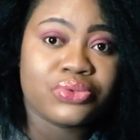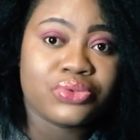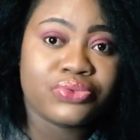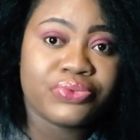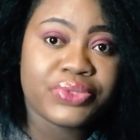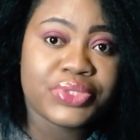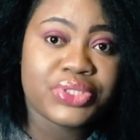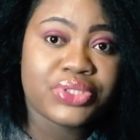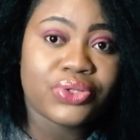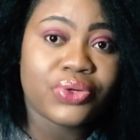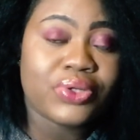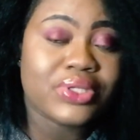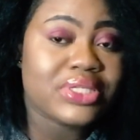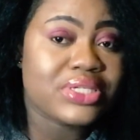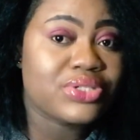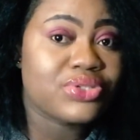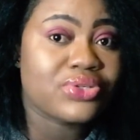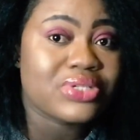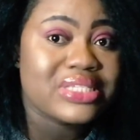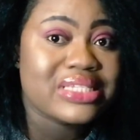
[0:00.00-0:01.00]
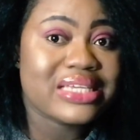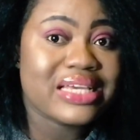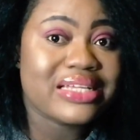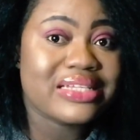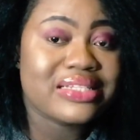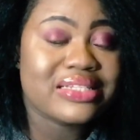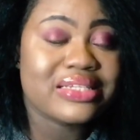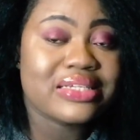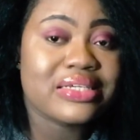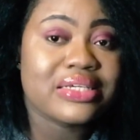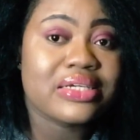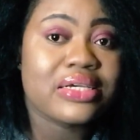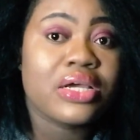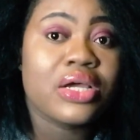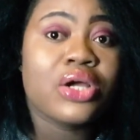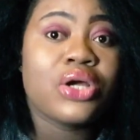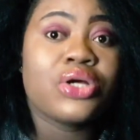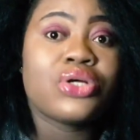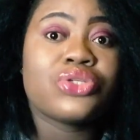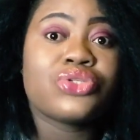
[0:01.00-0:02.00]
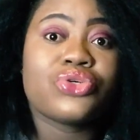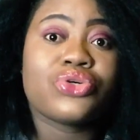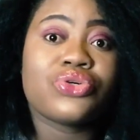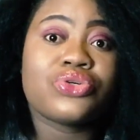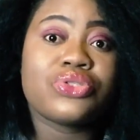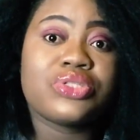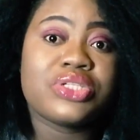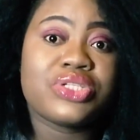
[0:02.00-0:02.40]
result is authentic to